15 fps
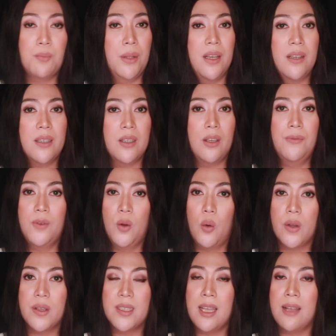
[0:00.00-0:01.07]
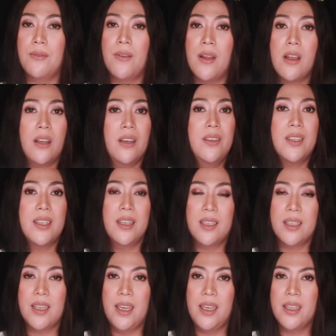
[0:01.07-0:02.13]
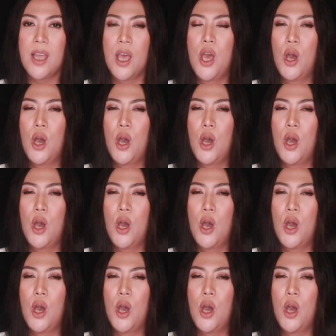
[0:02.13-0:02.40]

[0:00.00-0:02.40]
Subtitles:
Plus, of course, they're very consistent